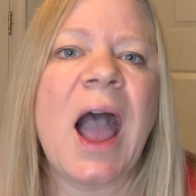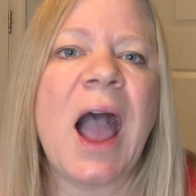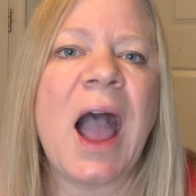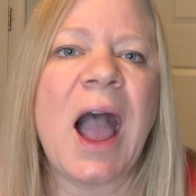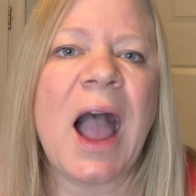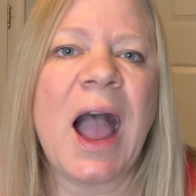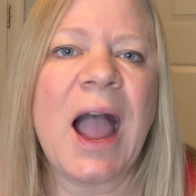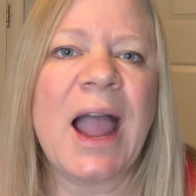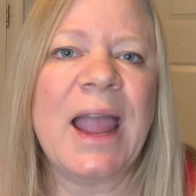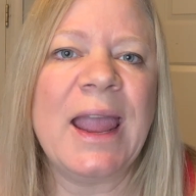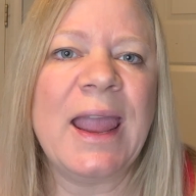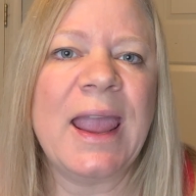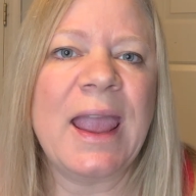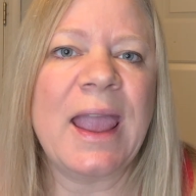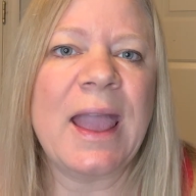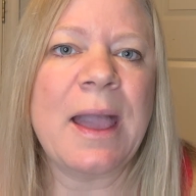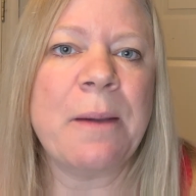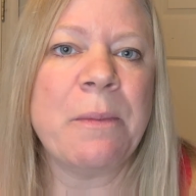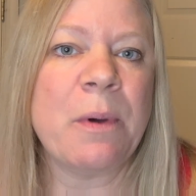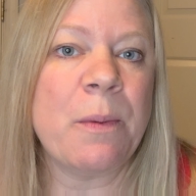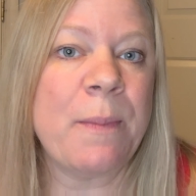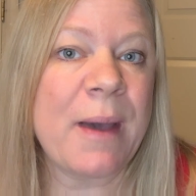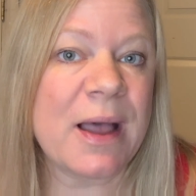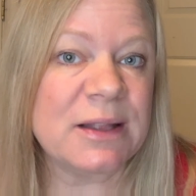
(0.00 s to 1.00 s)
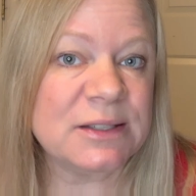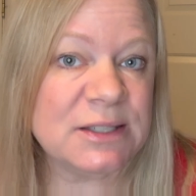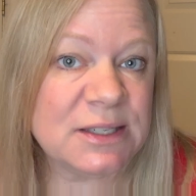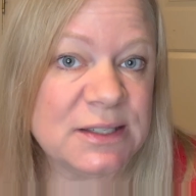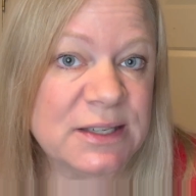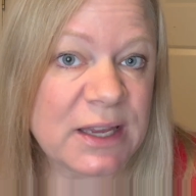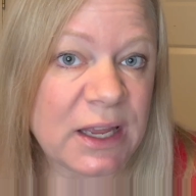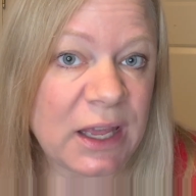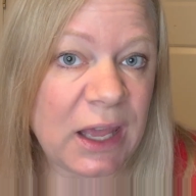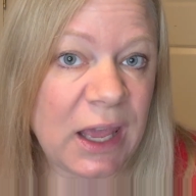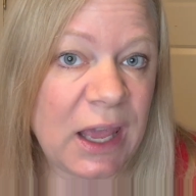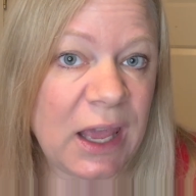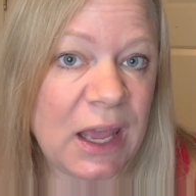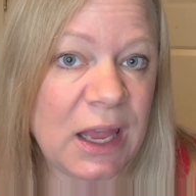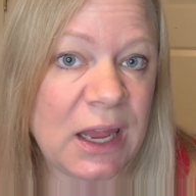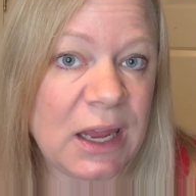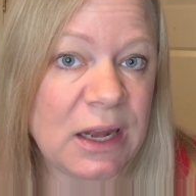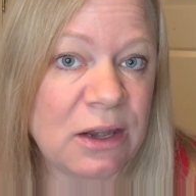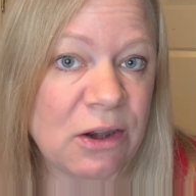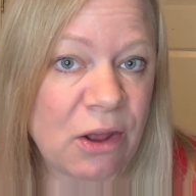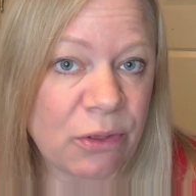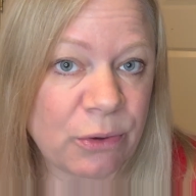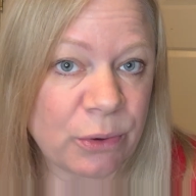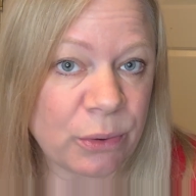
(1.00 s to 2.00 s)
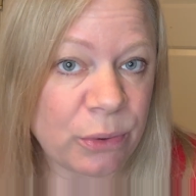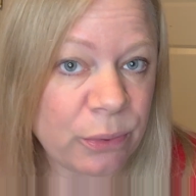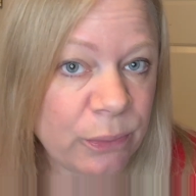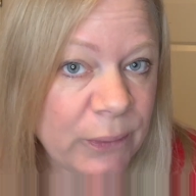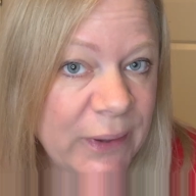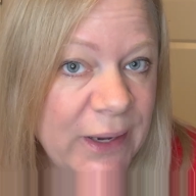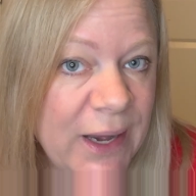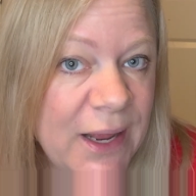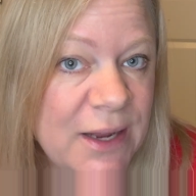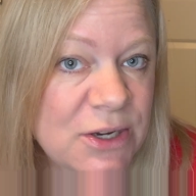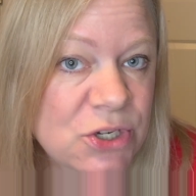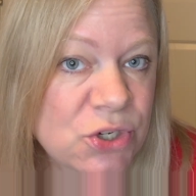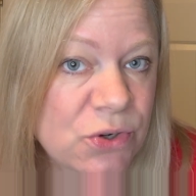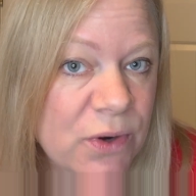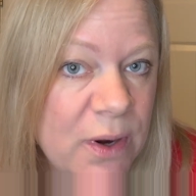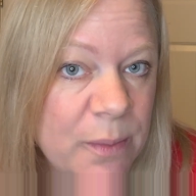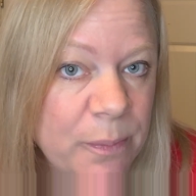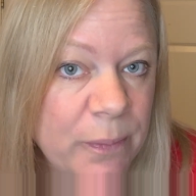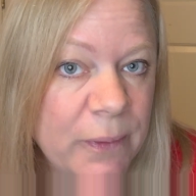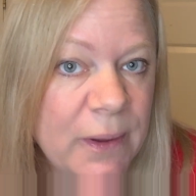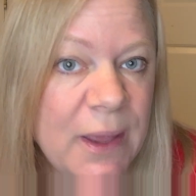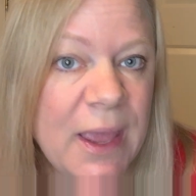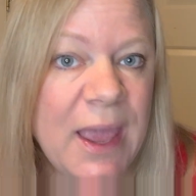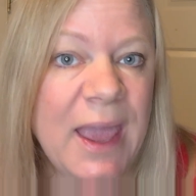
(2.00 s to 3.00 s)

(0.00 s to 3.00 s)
I am about to take another 3-day trip,